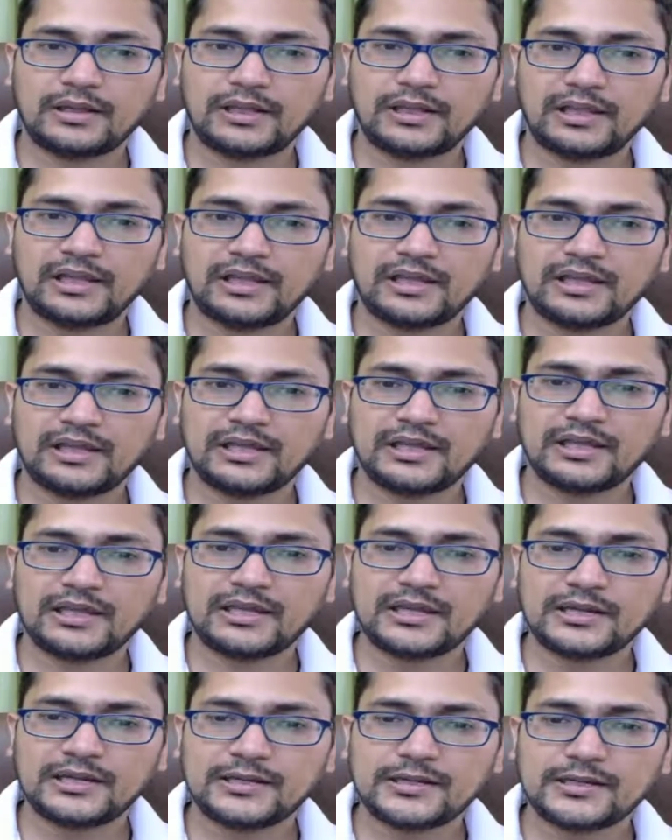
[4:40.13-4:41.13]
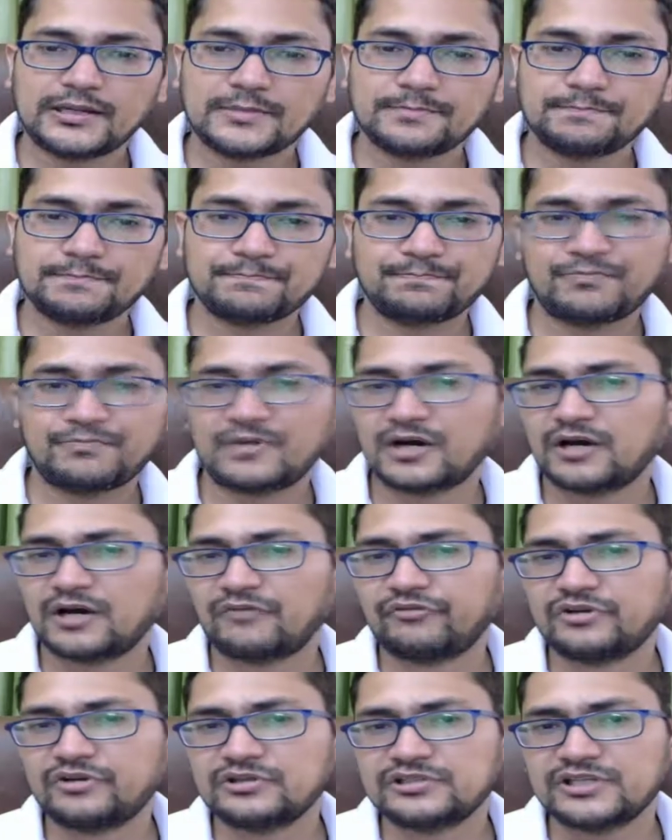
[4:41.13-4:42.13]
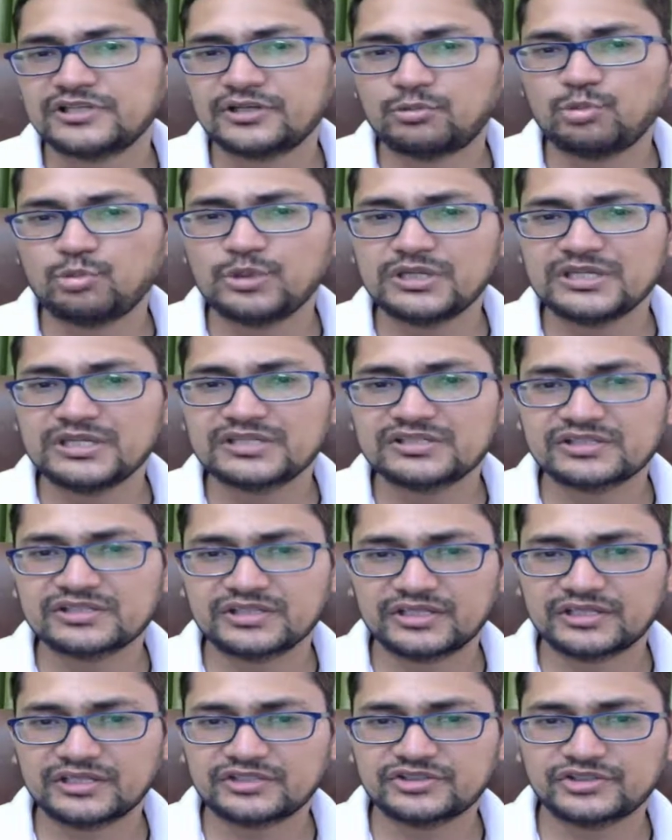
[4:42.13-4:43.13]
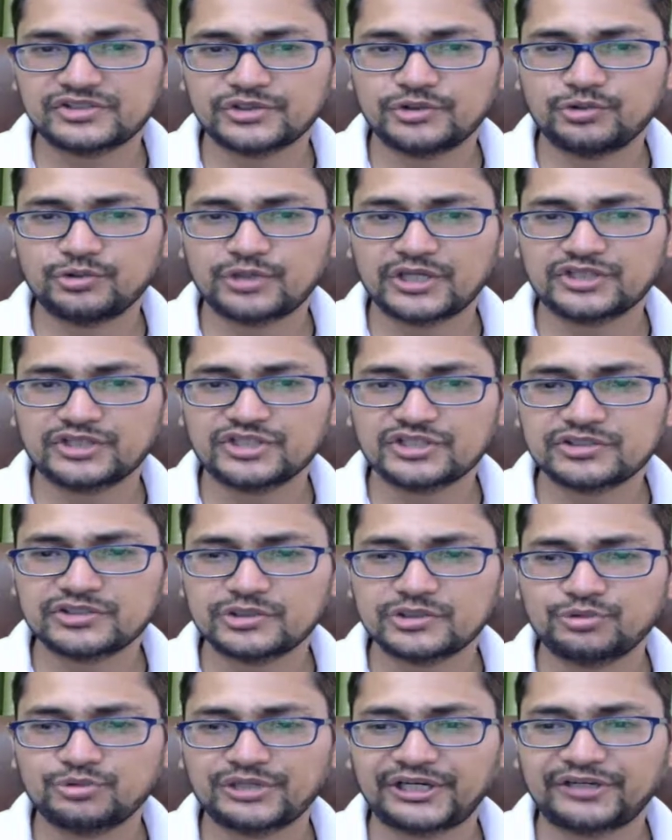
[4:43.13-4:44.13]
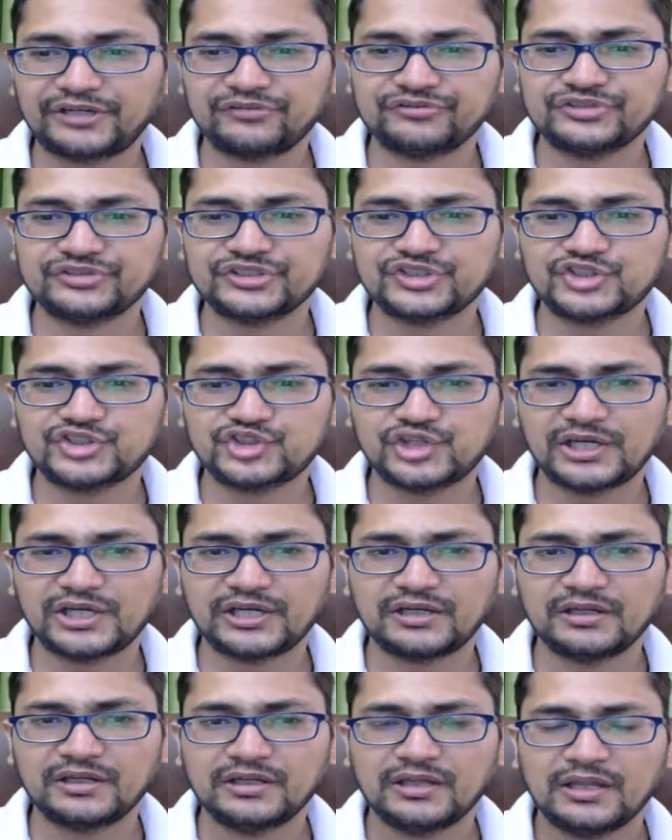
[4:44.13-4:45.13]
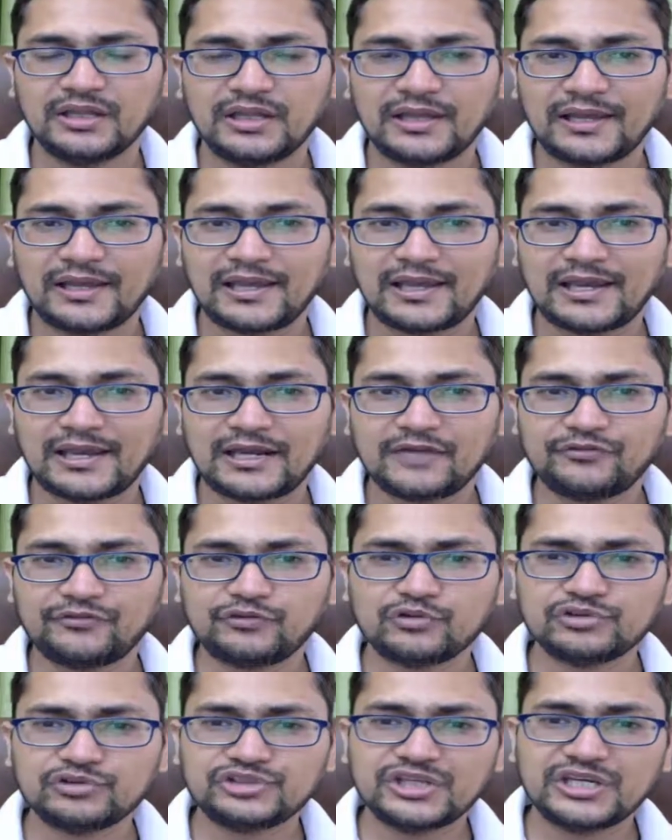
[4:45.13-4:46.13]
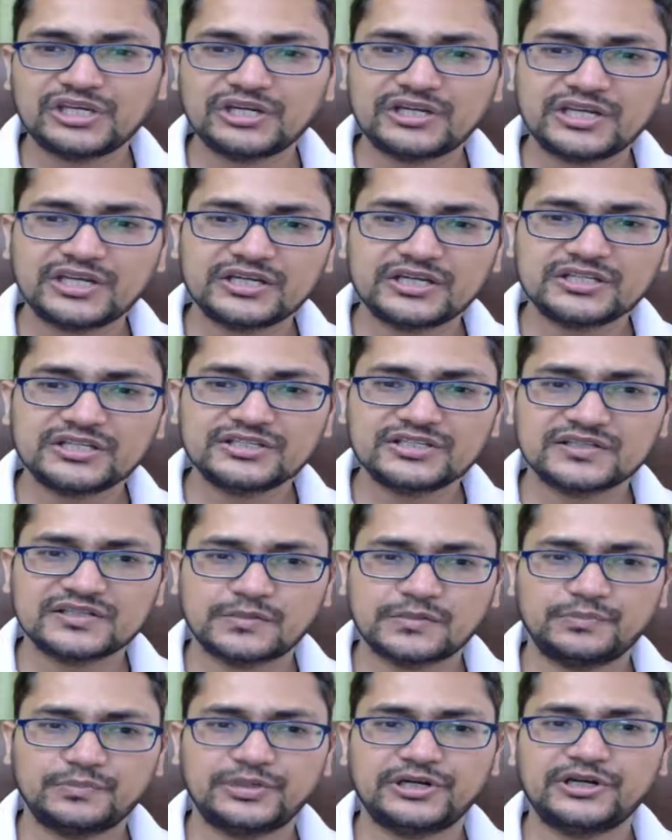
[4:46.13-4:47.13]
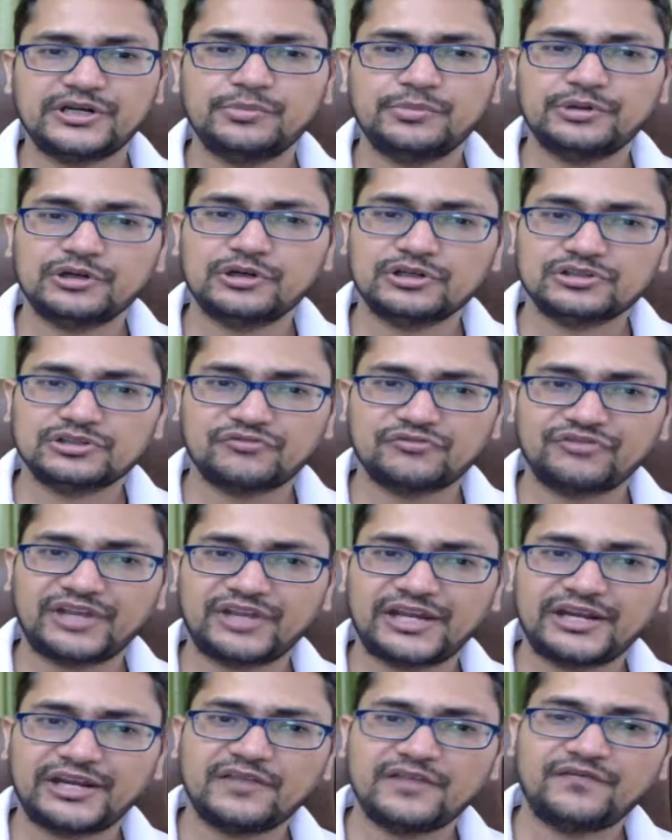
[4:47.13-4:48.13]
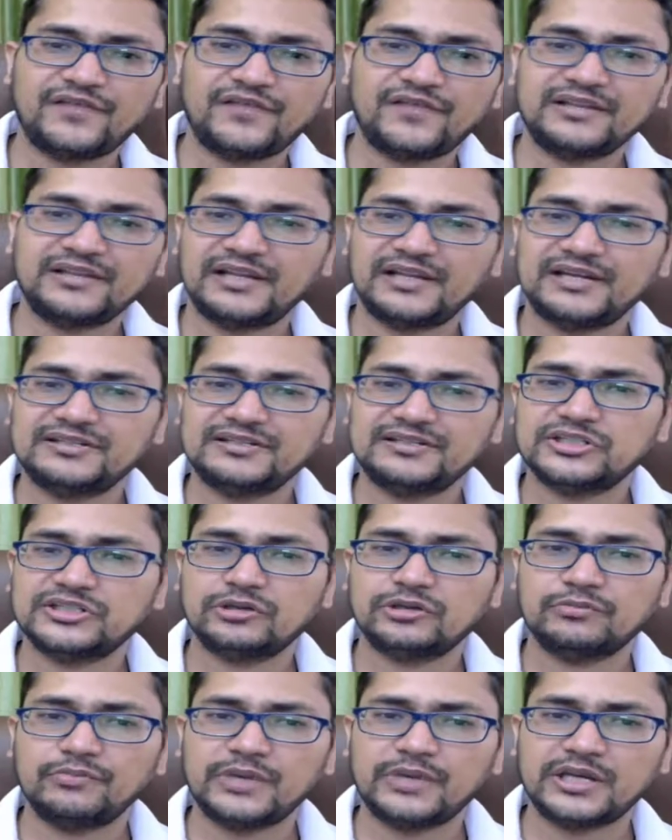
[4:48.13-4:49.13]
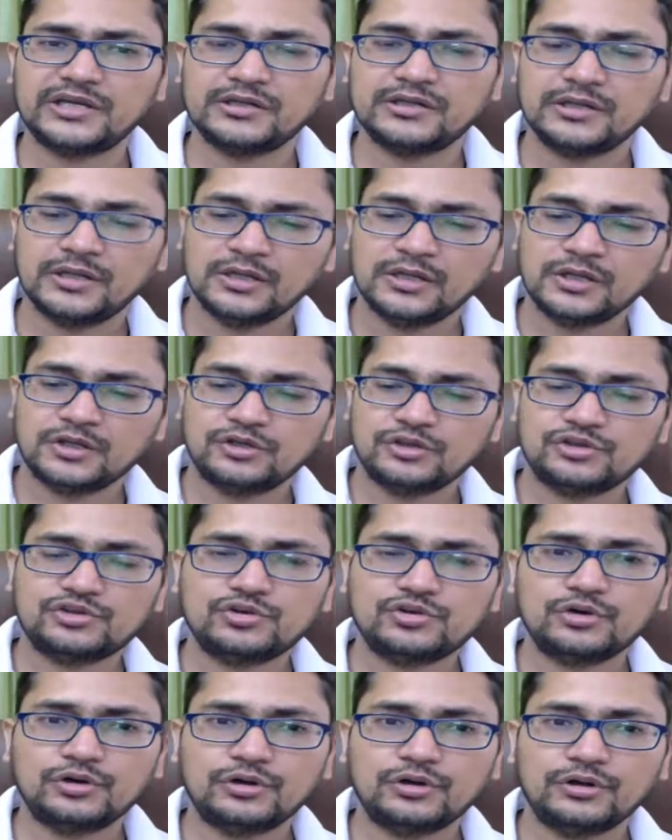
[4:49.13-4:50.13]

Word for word: and after say queen e6 you can just give knight f6 check and of course king d8 is just a blunder because of knight d5 and knight is 7 mate so